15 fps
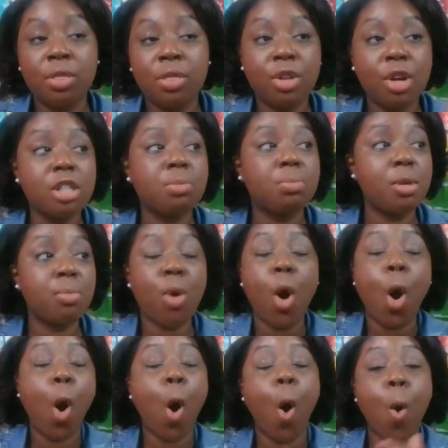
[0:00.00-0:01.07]
There's
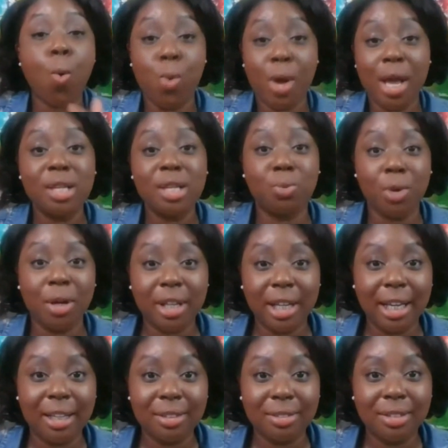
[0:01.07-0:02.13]
people always working.